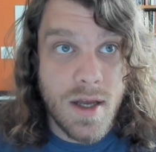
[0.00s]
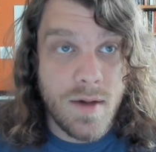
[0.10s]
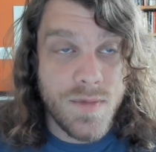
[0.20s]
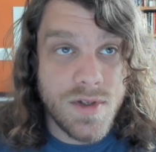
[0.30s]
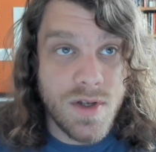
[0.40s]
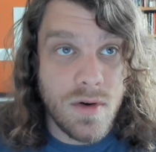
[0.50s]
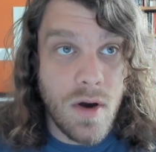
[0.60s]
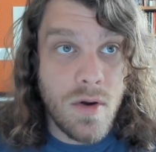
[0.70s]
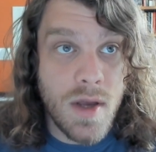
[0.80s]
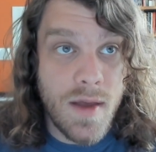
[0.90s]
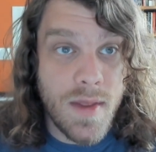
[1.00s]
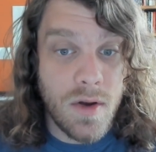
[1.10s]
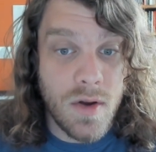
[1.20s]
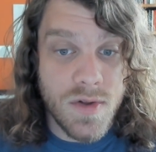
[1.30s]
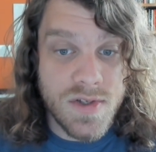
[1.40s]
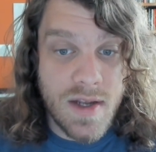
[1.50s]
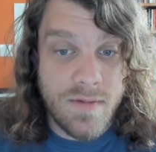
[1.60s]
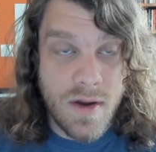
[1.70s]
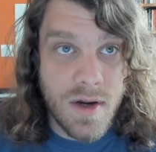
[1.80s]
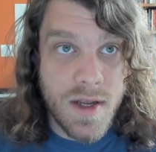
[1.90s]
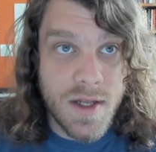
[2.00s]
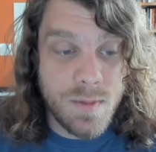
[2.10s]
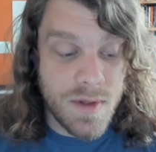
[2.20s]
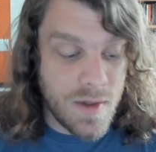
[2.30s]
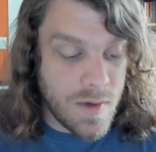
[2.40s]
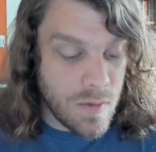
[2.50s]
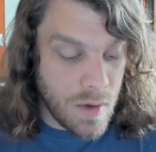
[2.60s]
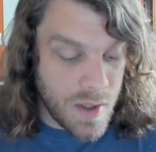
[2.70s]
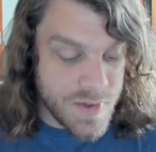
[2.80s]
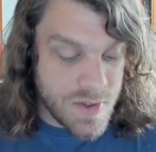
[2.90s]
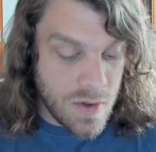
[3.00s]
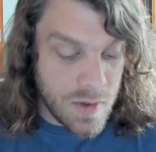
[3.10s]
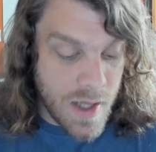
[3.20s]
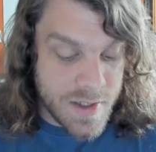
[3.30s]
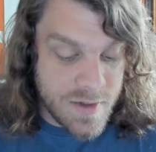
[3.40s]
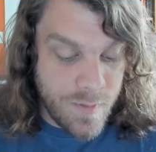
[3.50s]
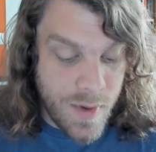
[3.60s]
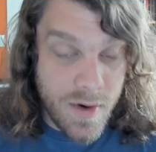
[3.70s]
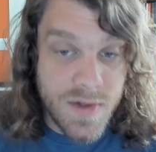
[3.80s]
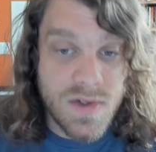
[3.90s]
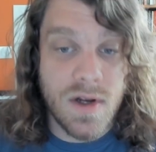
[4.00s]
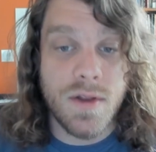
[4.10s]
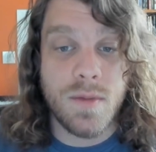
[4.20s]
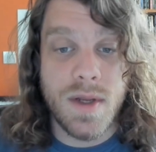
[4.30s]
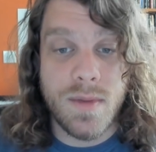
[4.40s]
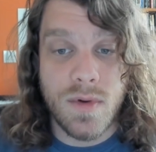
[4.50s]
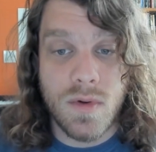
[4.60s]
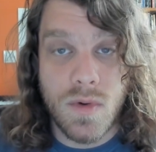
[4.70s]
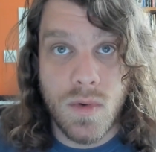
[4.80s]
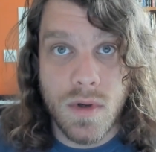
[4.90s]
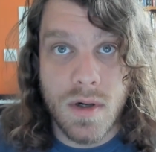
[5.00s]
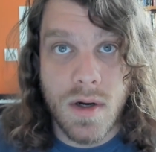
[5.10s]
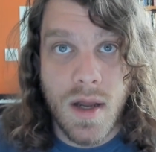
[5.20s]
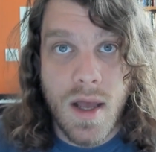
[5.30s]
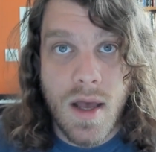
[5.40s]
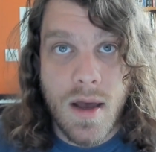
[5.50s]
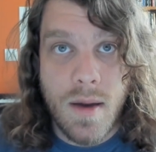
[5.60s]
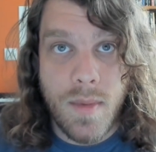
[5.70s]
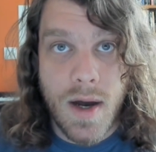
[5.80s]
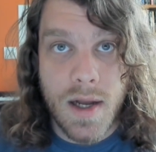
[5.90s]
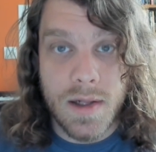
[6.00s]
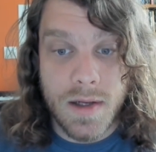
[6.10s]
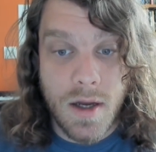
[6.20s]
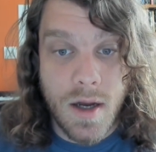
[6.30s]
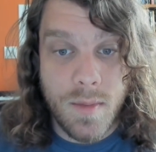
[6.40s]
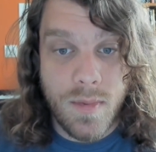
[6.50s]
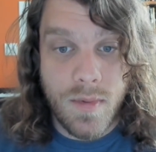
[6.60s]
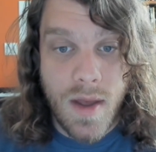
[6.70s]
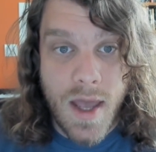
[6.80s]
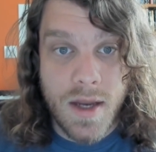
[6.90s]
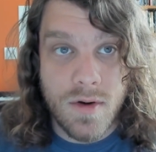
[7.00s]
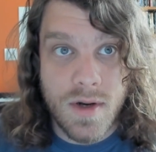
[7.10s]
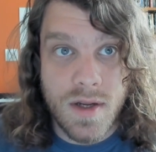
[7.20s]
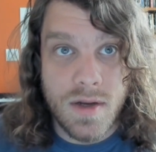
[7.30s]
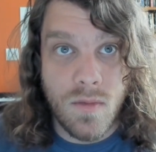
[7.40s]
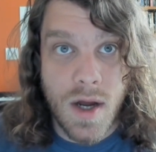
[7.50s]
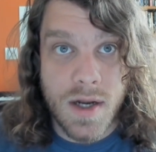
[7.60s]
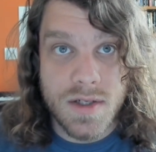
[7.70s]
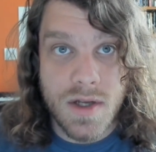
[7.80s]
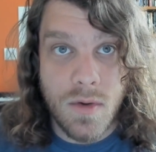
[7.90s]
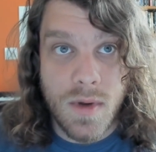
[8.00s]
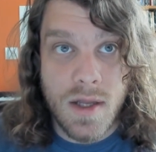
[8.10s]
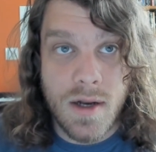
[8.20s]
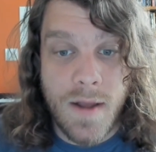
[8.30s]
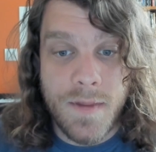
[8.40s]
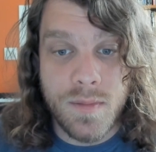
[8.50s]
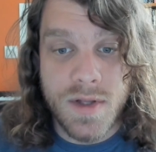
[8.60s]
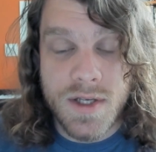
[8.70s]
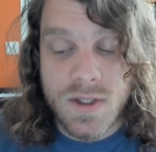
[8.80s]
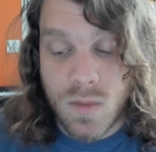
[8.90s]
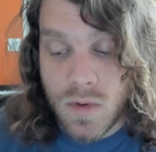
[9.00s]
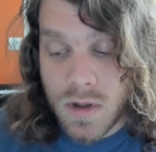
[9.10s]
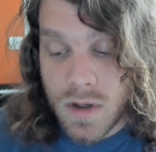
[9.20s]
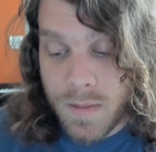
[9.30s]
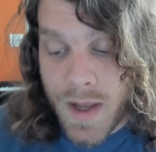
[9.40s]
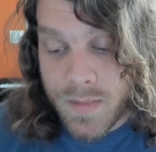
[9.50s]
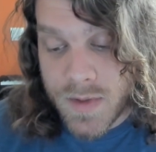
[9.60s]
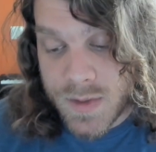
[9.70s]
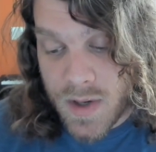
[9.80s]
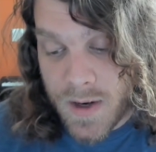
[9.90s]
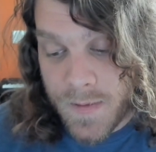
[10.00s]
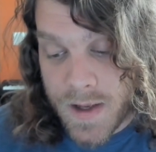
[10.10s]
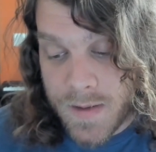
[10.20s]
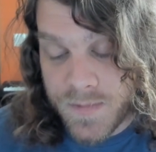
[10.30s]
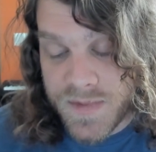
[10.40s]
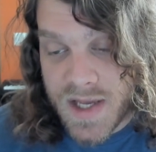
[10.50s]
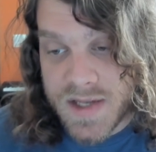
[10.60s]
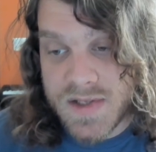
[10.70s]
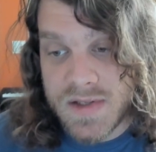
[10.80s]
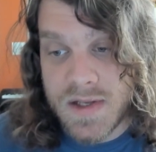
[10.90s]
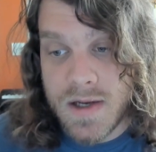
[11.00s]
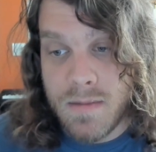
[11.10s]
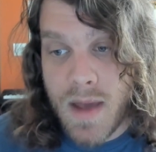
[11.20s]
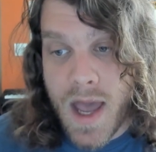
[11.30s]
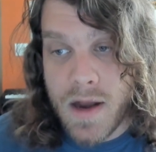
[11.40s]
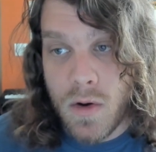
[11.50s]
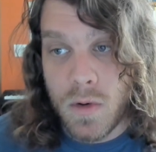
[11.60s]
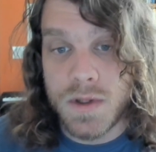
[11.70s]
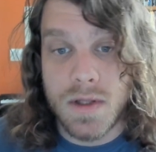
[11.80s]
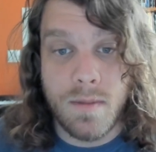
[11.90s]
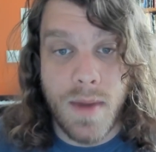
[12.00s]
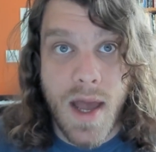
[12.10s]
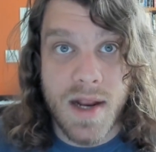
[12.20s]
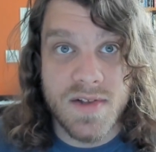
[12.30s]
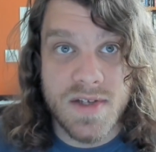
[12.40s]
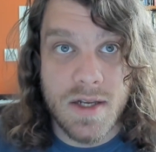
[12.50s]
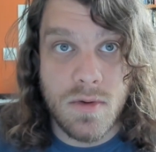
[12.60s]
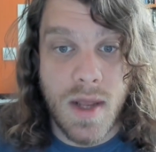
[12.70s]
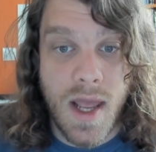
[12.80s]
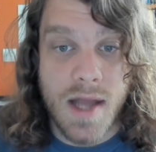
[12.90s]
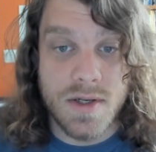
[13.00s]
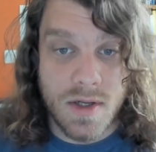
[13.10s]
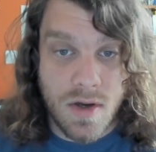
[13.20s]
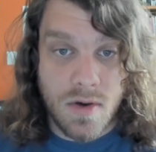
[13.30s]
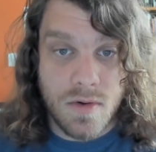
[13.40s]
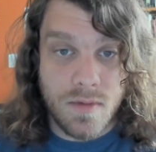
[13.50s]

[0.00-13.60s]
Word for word: So, okay, they'll go and save their kids. But then there were also lots of parents and other people who were piling up, angry, wanting to go in. And the police were pepper spraying them, tasing them, and holding them back and saying, you can't go.